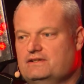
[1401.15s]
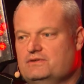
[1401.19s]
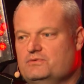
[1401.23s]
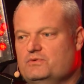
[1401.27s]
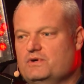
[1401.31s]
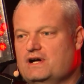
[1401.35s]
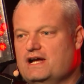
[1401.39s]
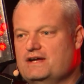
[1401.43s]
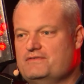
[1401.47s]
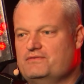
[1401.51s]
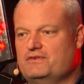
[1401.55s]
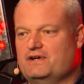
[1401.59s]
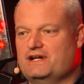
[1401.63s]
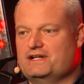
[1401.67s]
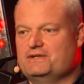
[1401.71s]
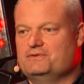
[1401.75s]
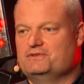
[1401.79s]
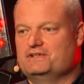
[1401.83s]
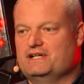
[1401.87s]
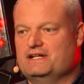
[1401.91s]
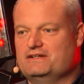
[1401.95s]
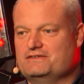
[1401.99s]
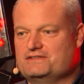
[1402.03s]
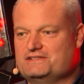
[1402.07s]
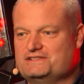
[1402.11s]
whatever
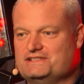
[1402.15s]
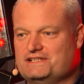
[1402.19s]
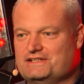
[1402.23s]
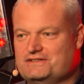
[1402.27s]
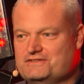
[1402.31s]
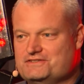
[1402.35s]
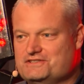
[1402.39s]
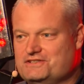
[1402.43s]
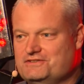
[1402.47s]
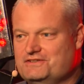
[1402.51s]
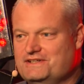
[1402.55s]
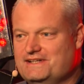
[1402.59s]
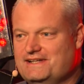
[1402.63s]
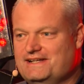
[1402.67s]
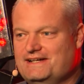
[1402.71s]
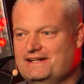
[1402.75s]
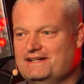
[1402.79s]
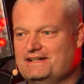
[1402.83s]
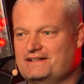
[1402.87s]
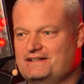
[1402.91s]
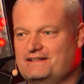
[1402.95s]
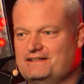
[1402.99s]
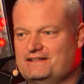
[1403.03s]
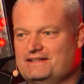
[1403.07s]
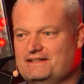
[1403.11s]
anyone else tells you,
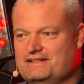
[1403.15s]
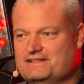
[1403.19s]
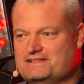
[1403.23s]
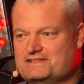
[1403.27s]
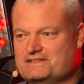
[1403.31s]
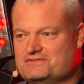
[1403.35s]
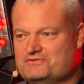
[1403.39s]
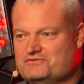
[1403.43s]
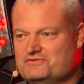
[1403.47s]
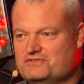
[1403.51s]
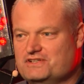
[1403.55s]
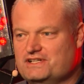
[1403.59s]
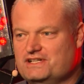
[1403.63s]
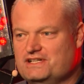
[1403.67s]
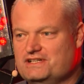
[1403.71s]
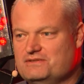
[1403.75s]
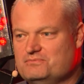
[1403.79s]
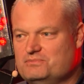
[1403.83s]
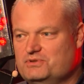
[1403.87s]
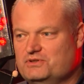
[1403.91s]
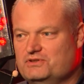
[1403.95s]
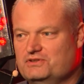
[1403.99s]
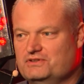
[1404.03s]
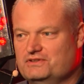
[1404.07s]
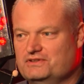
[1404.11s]
luck is a really
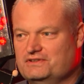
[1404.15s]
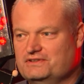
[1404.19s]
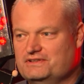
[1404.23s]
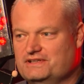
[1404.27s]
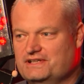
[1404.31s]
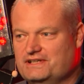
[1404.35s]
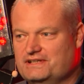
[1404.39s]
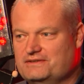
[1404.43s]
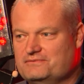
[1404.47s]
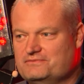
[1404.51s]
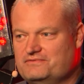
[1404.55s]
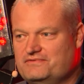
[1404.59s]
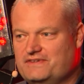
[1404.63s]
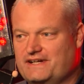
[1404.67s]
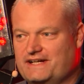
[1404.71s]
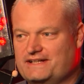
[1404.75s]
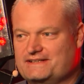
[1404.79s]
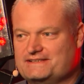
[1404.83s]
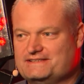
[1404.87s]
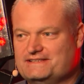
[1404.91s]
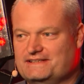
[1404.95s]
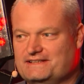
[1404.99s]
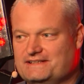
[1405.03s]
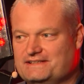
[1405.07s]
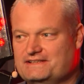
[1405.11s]
important
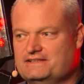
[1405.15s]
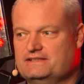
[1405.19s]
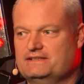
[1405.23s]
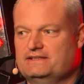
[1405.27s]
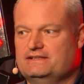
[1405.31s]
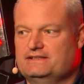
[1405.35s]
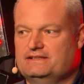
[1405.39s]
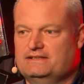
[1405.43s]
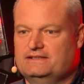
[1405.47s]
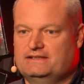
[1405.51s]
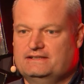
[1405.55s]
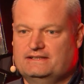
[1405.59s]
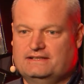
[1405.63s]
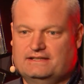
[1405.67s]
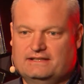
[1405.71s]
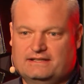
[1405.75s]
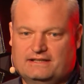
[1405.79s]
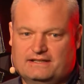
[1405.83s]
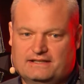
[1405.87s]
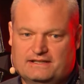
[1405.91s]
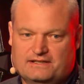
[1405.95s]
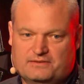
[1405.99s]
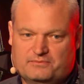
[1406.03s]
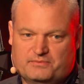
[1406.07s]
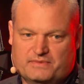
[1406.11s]
factor.
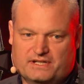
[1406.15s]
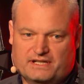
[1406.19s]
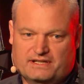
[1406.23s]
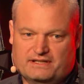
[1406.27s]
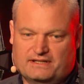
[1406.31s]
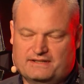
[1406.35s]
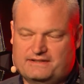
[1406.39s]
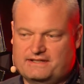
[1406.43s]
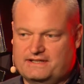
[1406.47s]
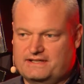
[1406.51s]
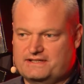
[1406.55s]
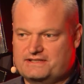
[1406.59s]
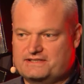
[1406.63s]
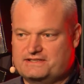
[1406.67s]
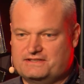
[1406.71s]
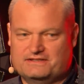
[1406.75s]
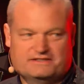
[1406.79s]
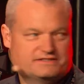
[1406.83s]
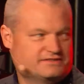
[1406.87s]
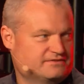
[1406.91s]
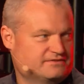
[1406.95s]
And I think it's good to